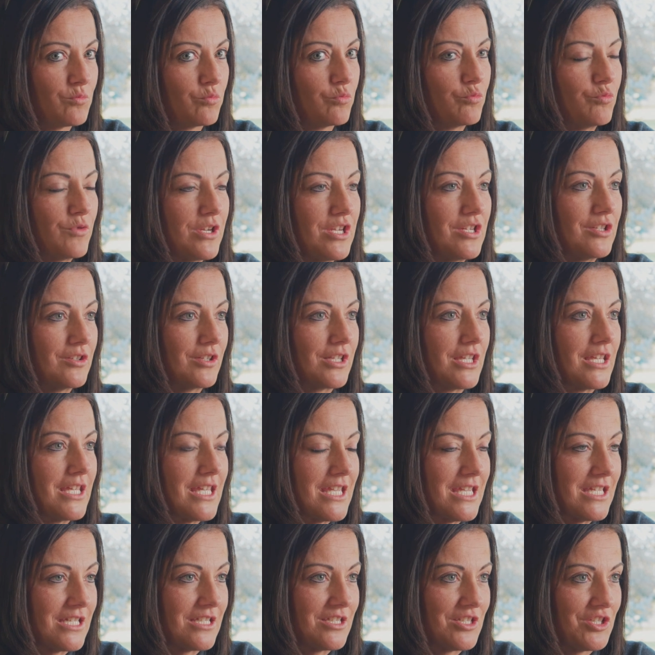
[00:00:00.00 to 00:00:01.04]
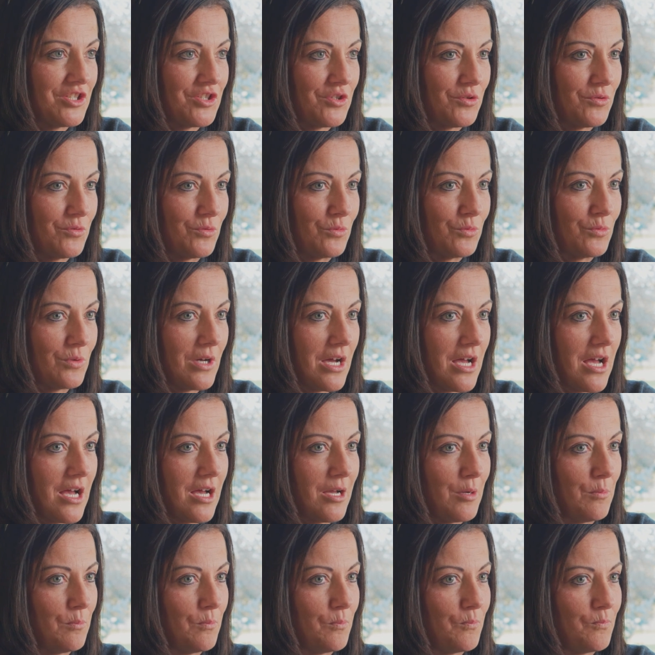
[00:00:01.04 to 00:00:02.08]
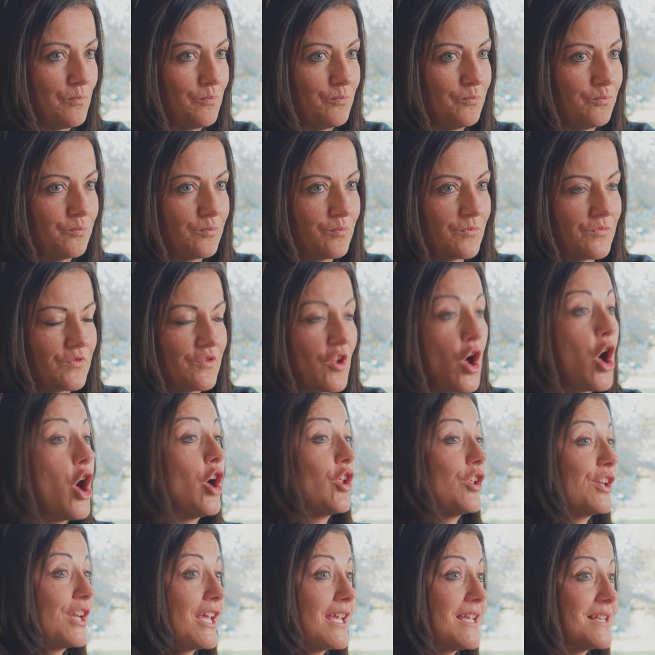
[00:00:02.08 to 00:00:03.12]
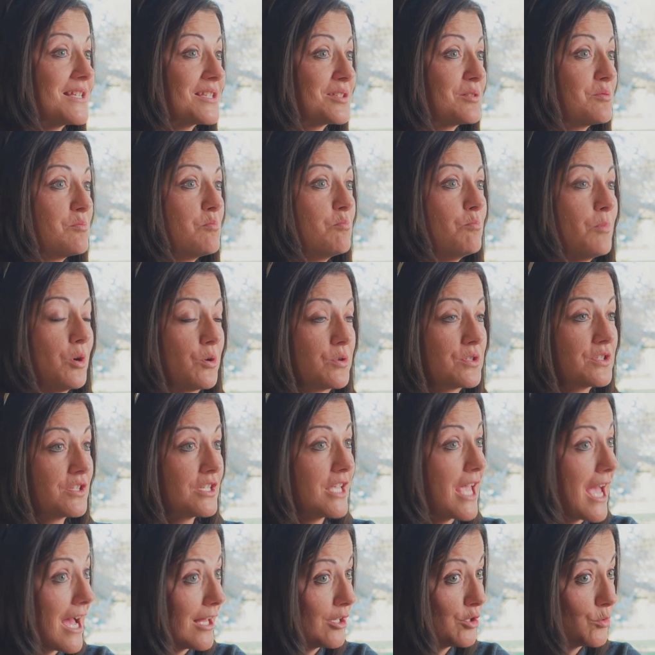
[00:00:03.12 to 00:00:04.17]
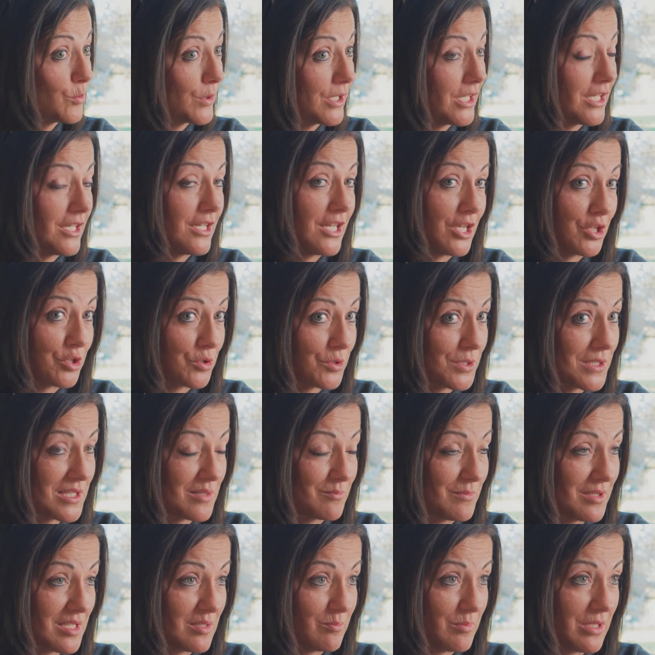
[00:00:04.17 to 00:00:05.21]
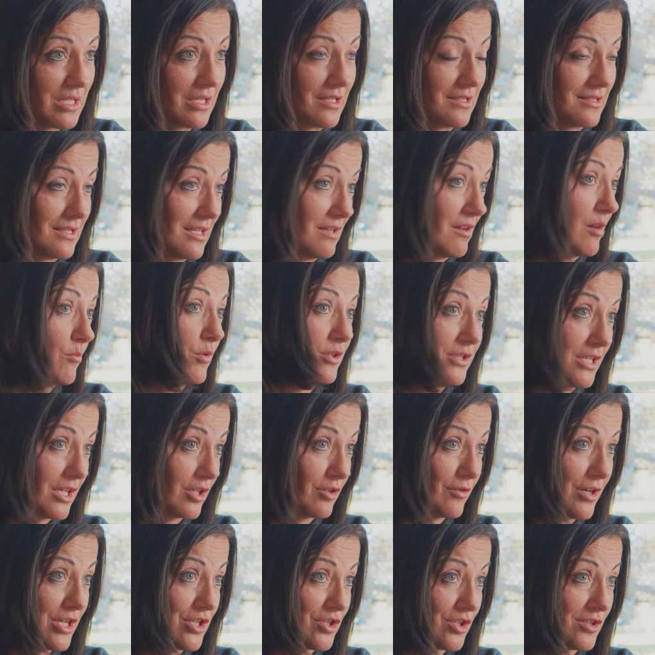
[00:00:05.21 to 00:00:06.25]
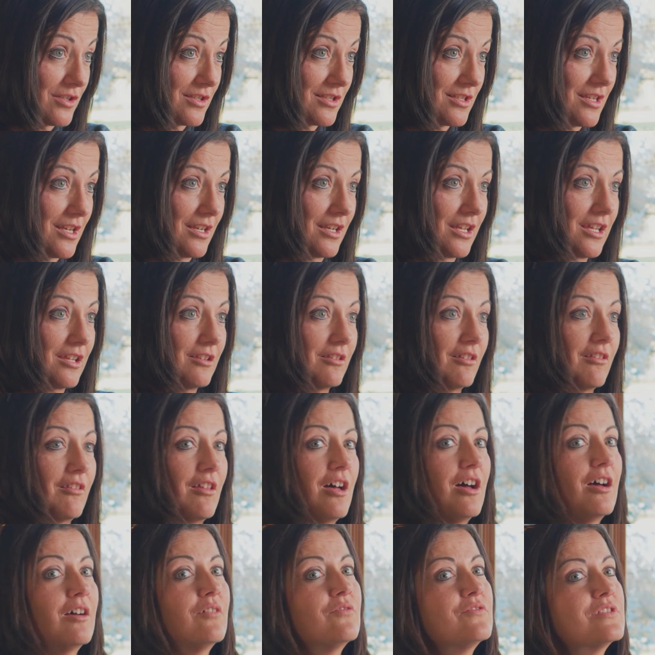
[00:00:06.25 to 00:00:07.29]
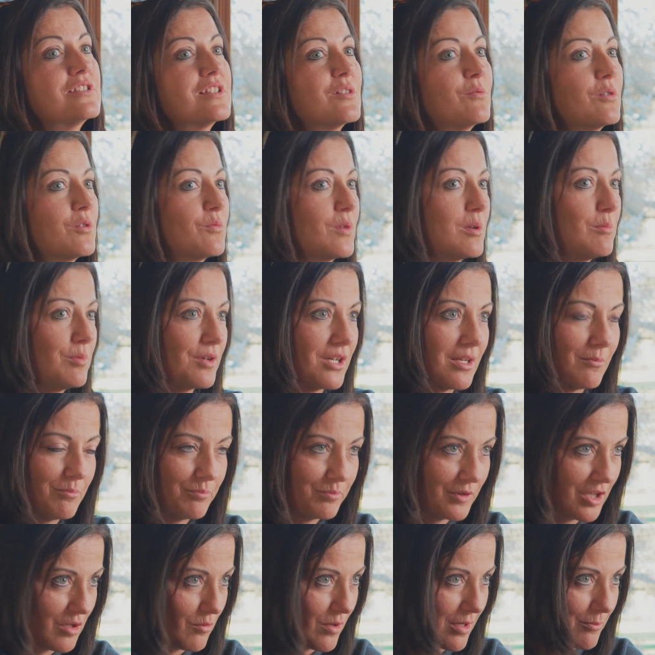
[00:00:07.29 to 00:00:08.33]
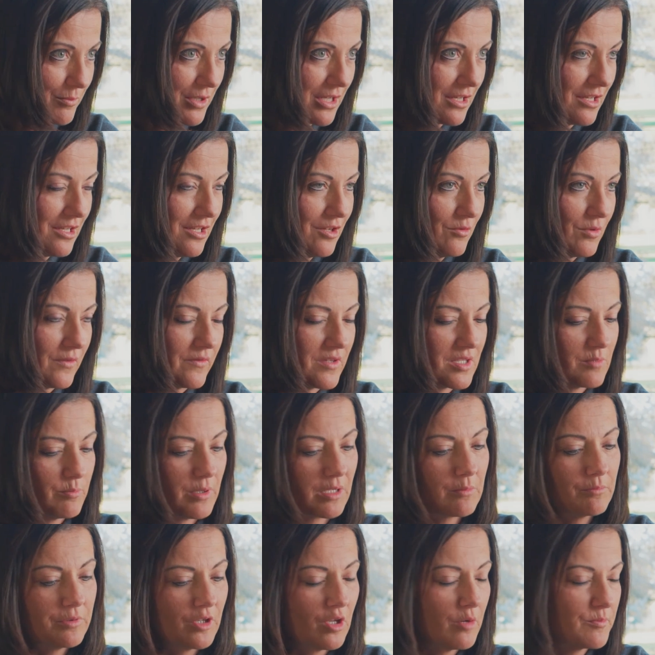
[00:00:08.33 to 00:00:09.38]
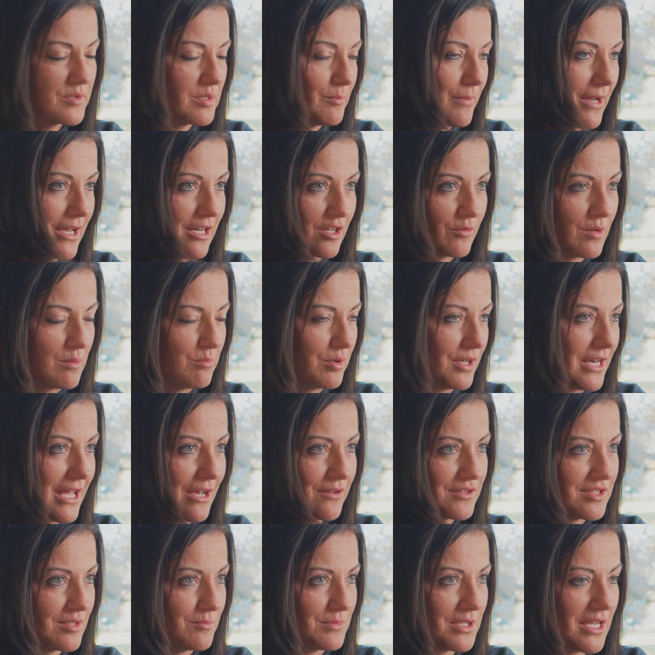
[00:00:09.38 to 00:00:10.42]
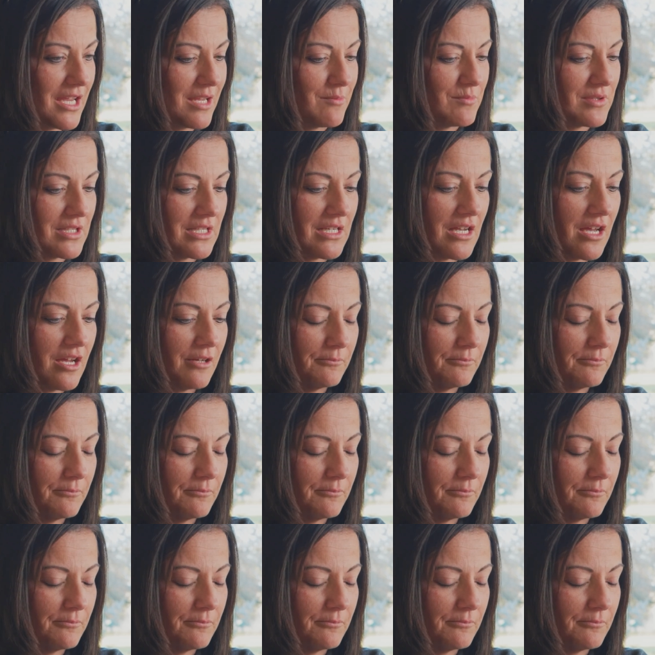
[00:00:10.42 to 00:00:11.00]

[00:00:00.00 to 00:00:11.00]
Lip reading: really into holidays, mostly Halloween and Christmas, because they come with decorations. And he loves it when we put up this big blow up spider we put out sometimes at